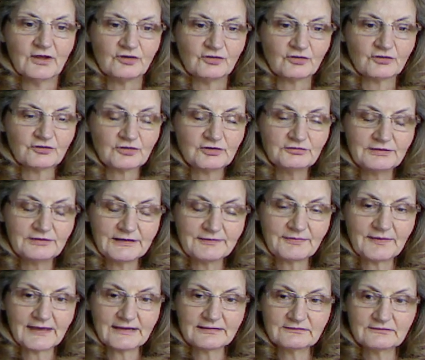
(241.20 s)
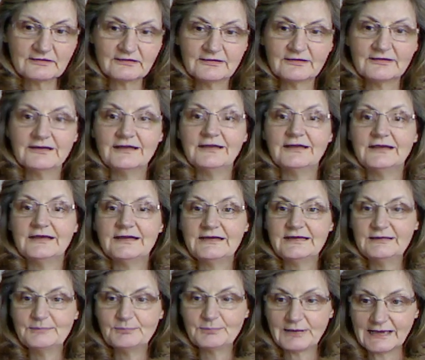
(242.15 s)
Not only that,
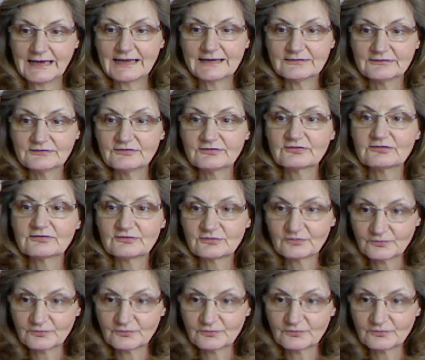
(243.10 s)
he plans